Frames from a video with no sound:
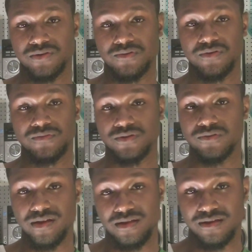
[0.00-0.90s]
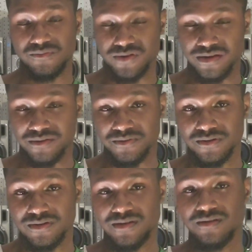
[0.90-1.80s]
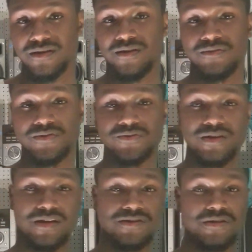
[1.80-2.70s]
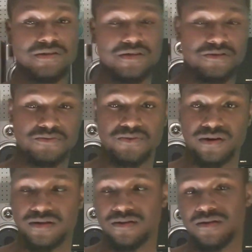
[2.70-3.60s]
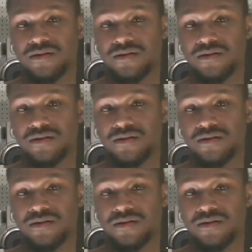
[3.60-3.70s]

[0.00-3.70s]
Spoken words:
ring with great in-ring ability between AJ and Daniel Bryan.